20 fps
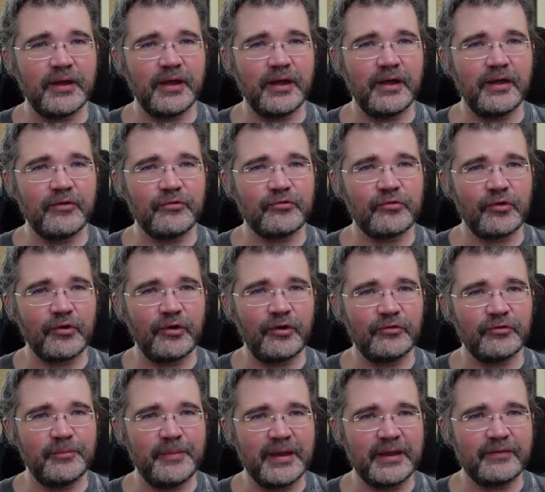uh, circle
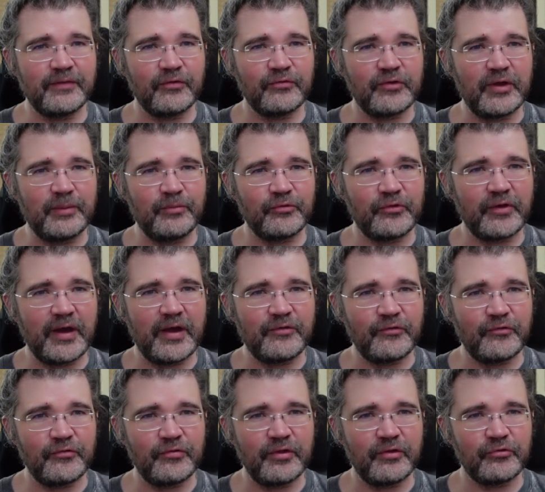to make it the same size
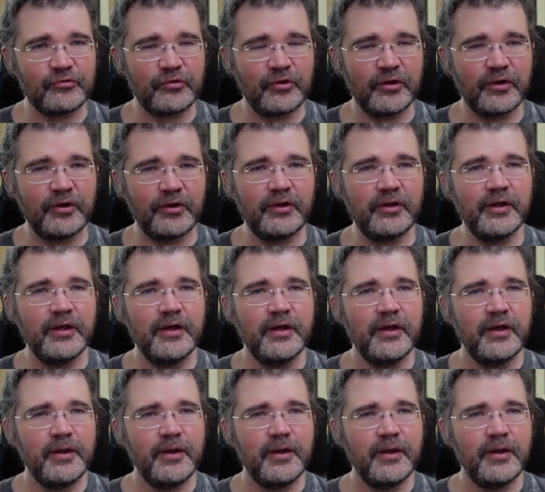as this circle,